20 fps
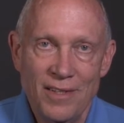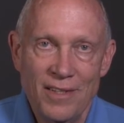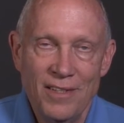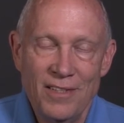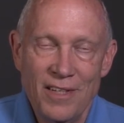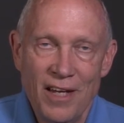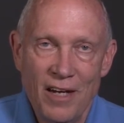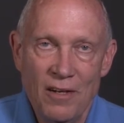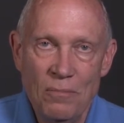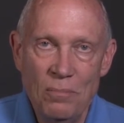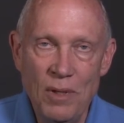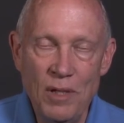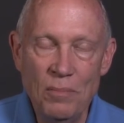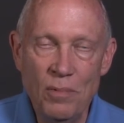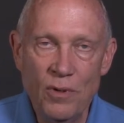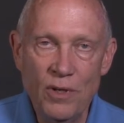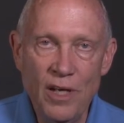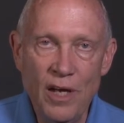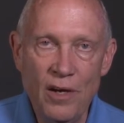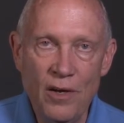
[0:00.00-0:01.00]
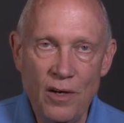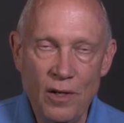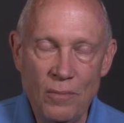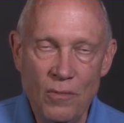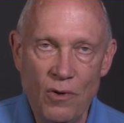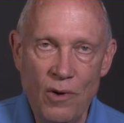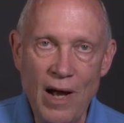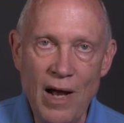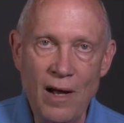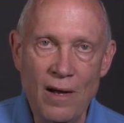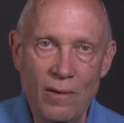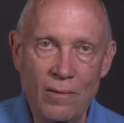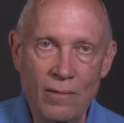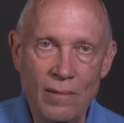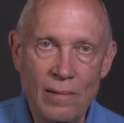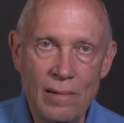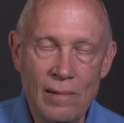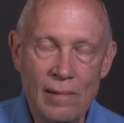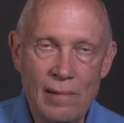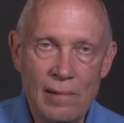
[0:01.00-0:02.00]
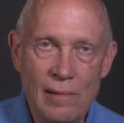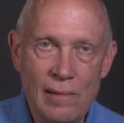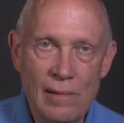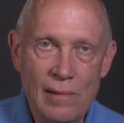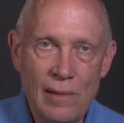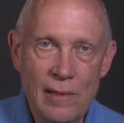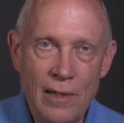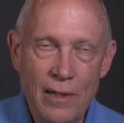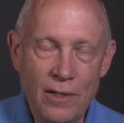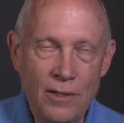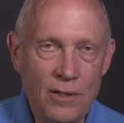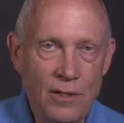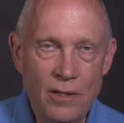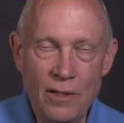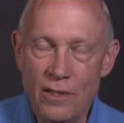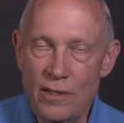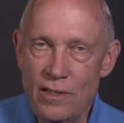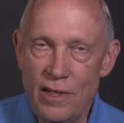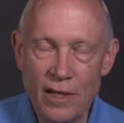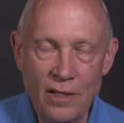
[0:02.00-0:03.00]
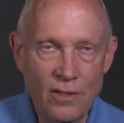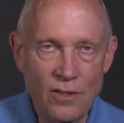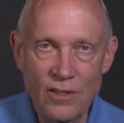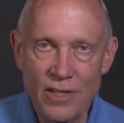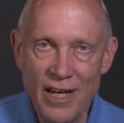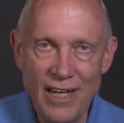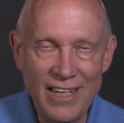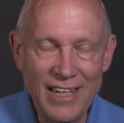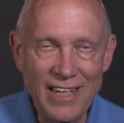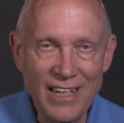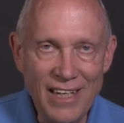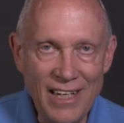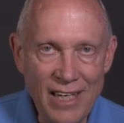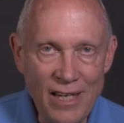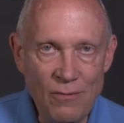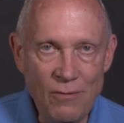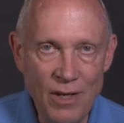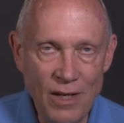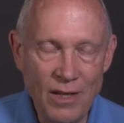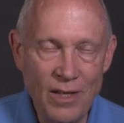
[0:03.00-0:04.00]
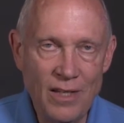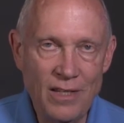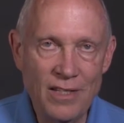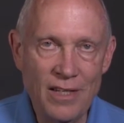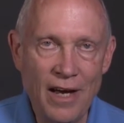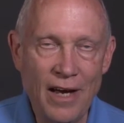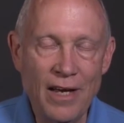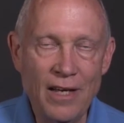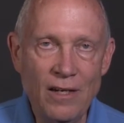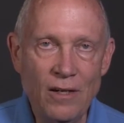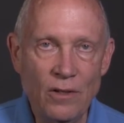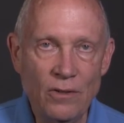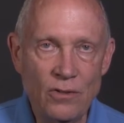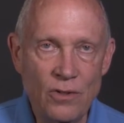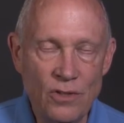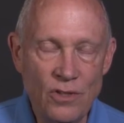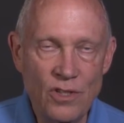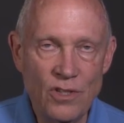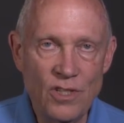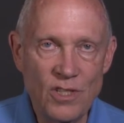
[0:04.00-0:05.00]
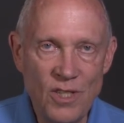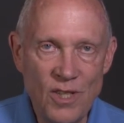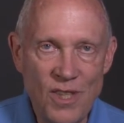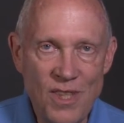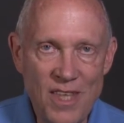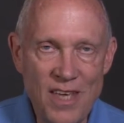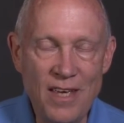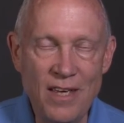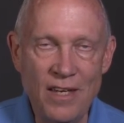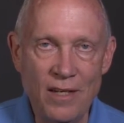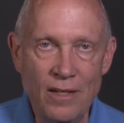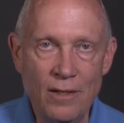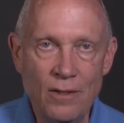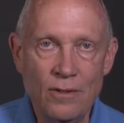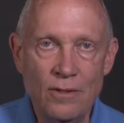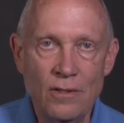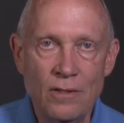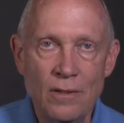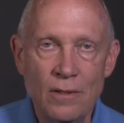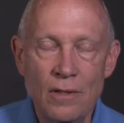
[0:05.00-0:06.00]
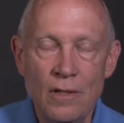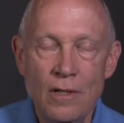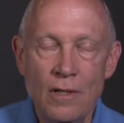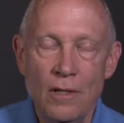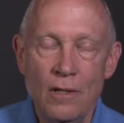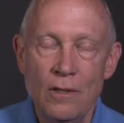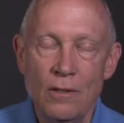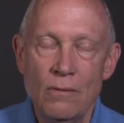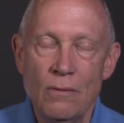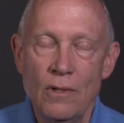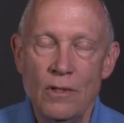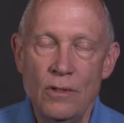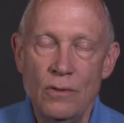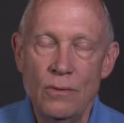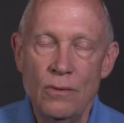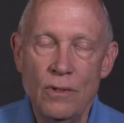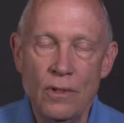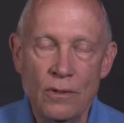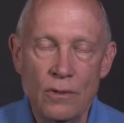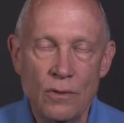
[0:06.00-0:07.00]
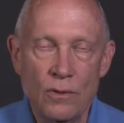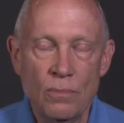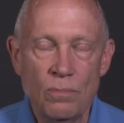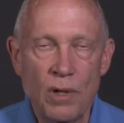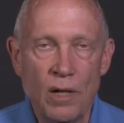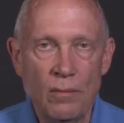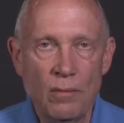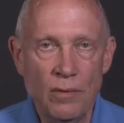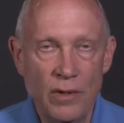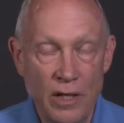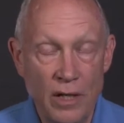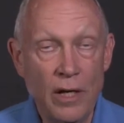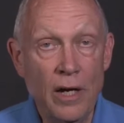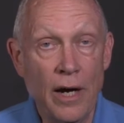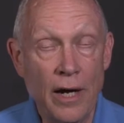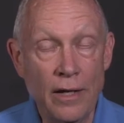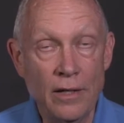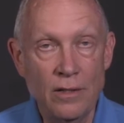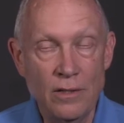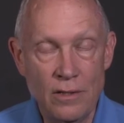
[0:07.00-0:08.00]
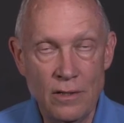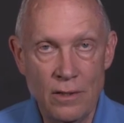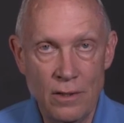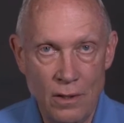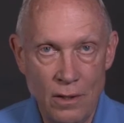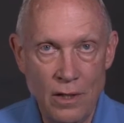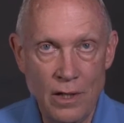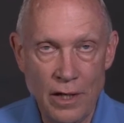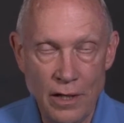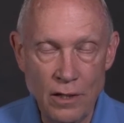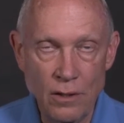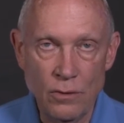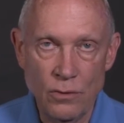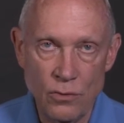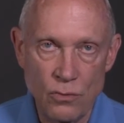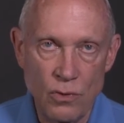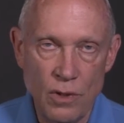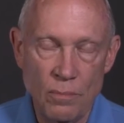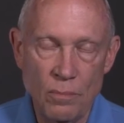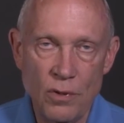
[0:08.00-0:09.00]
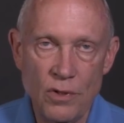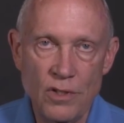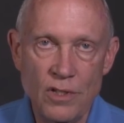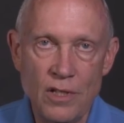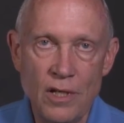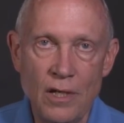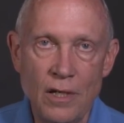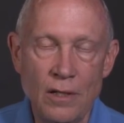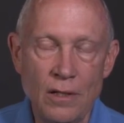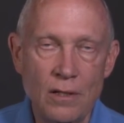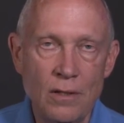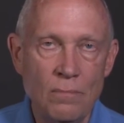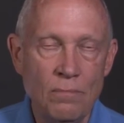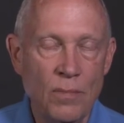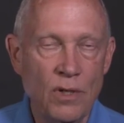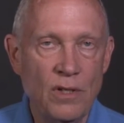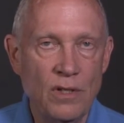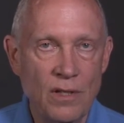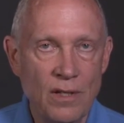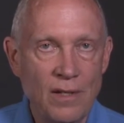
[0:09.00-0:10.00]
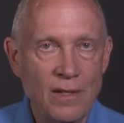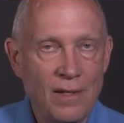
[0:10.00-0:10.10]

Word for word: He's got to have people carry him around. And see, these gods are not living. These idols are just things, though I do think there's probably gods that the idols represent, but